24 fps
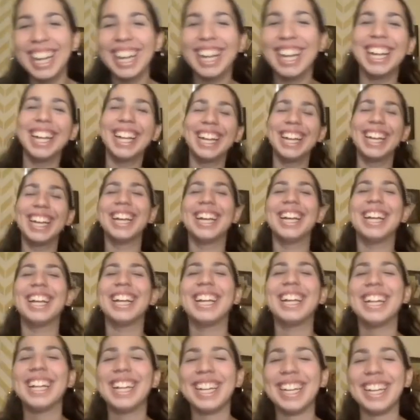
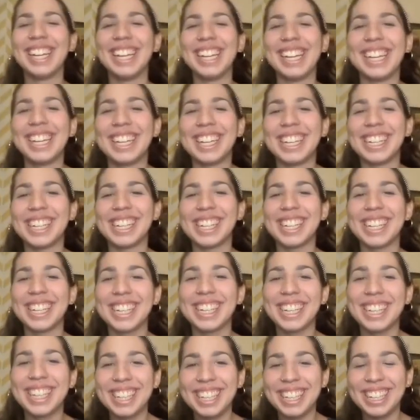
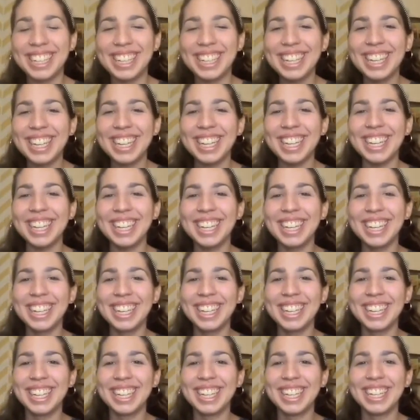
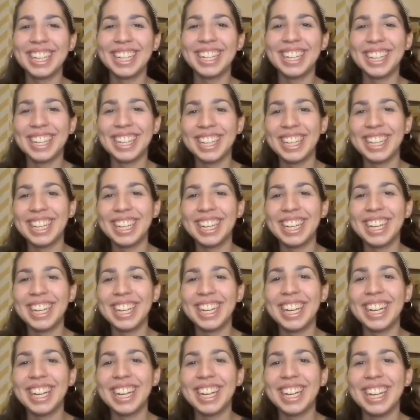
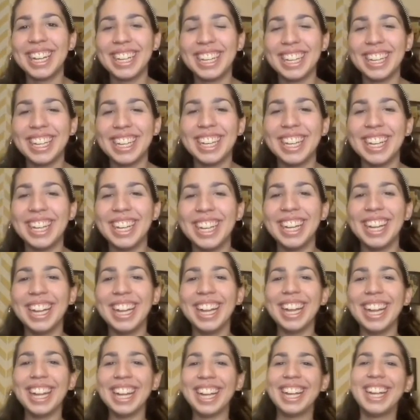
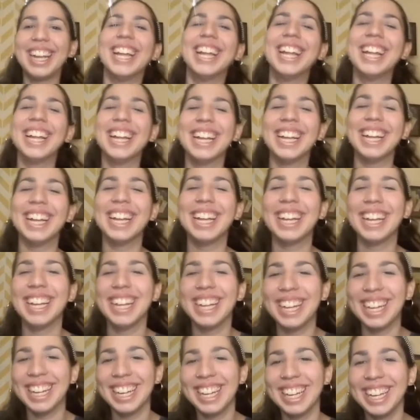
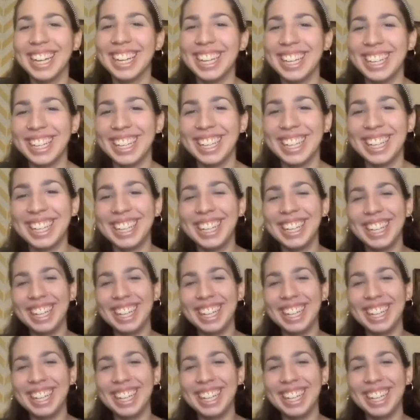No words are spoken by the person on screen.